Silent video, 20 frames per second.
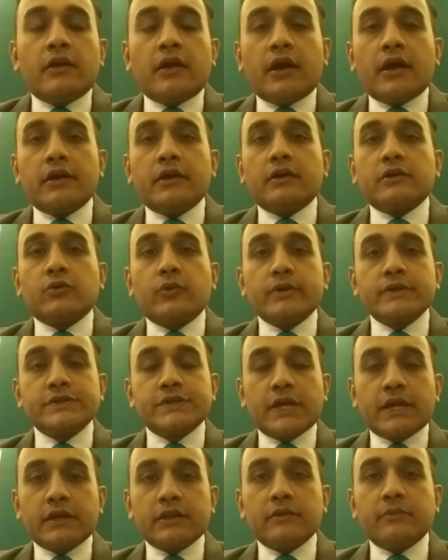Hi, a quick
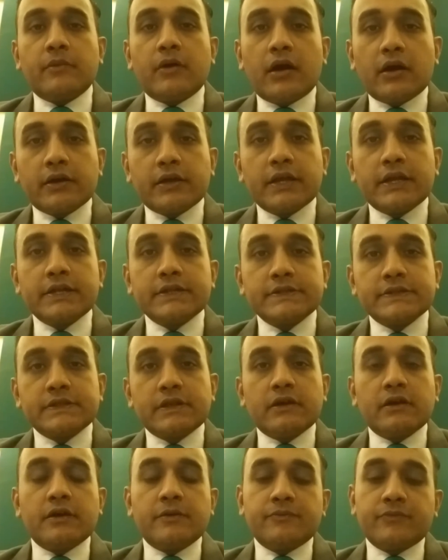check at the
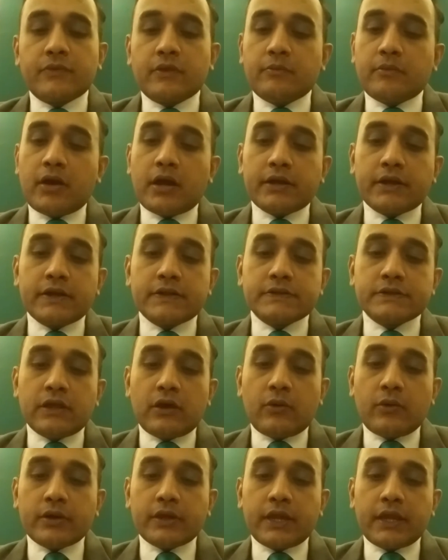markets. Markets
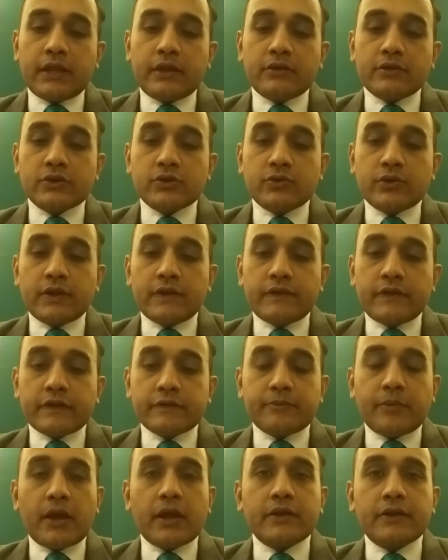now again today's
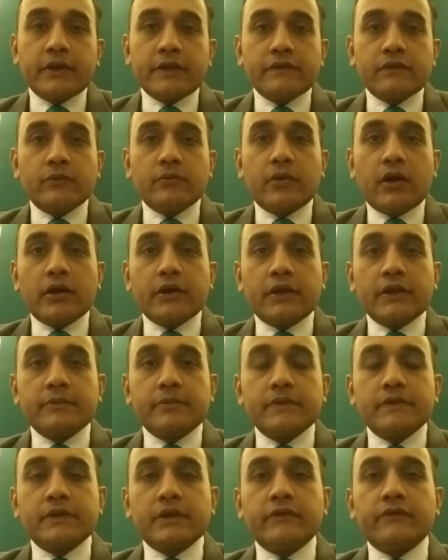expiry, so
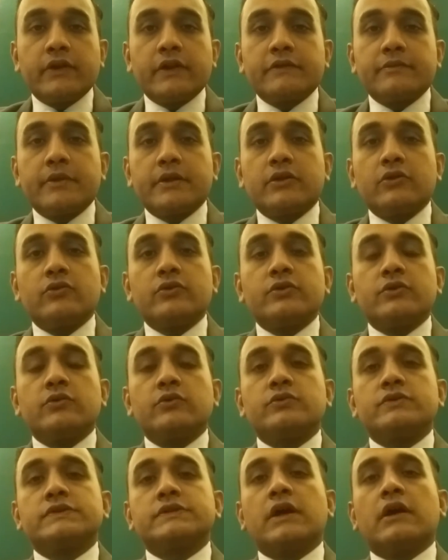markets basically were expected
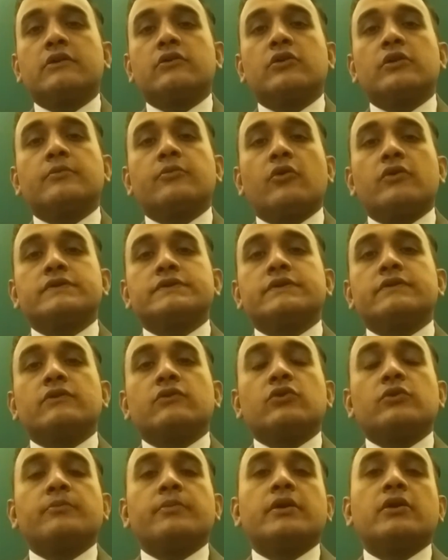to start on a positive
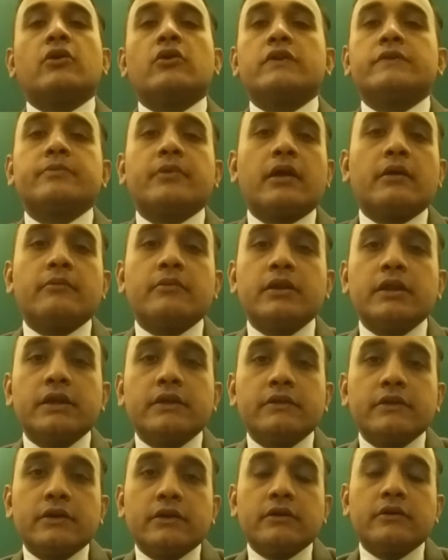note because
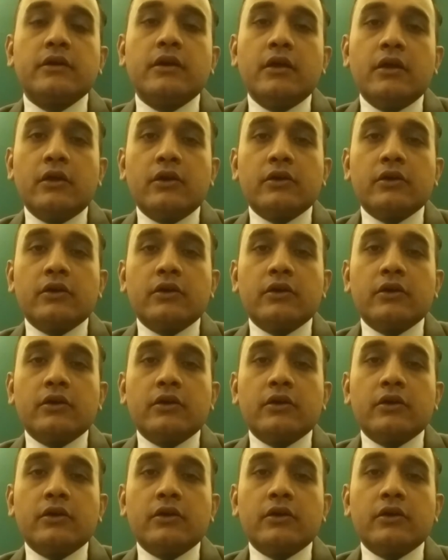primarily the